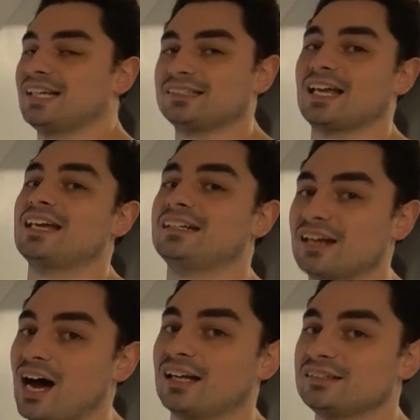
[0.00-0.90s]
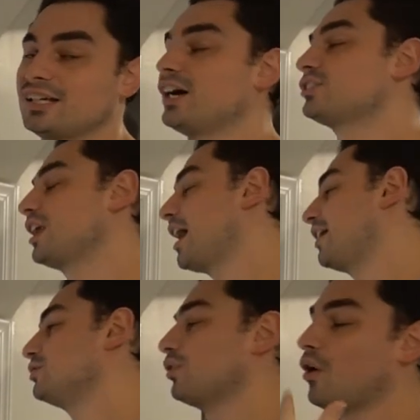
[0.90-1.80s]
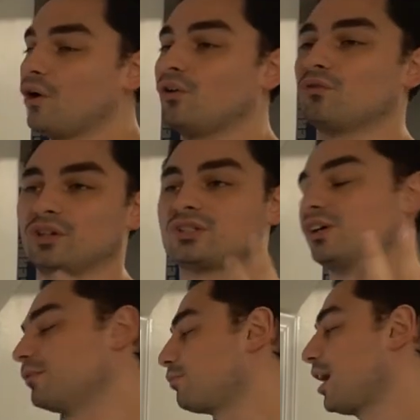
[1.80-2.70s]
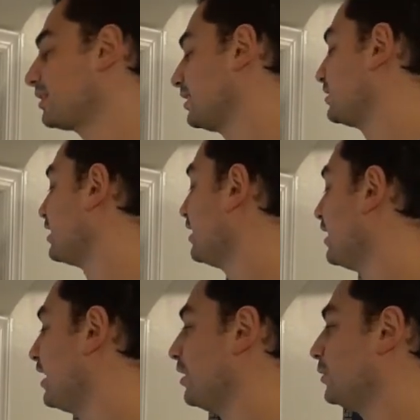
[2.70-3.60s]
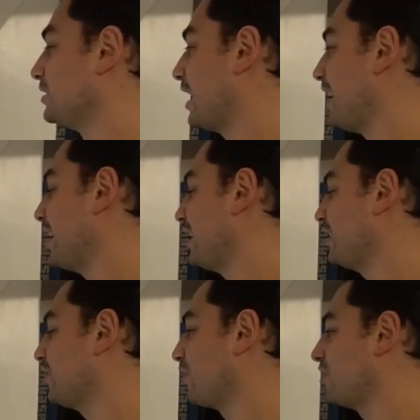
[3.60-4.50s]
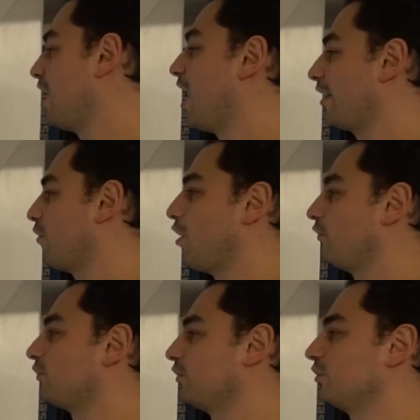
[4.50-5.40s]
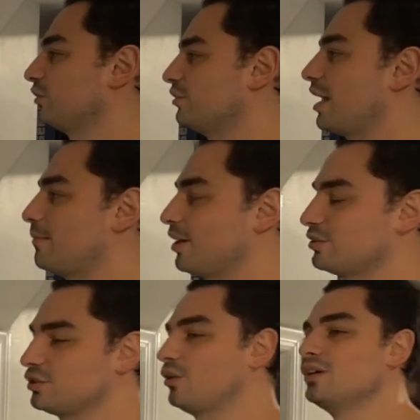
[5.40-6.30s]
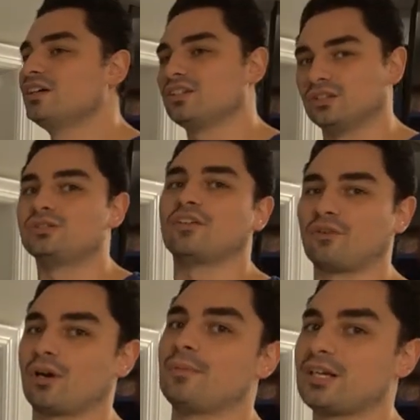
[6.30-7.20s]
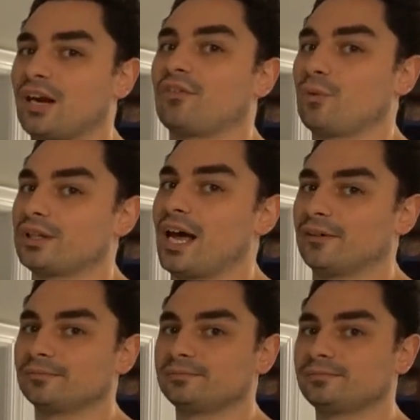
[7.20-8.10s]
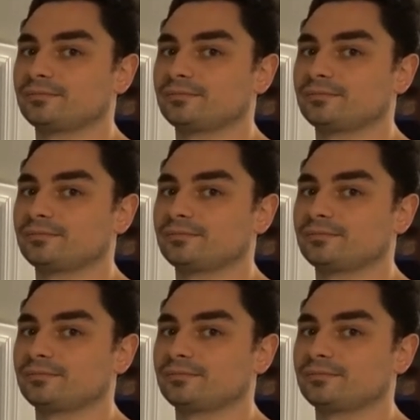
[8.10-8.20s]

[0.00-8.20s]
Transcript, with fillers: sent a non-touch and I had to do the whole return process. It was a god awful nightmare. So you definitely want to be careful with that.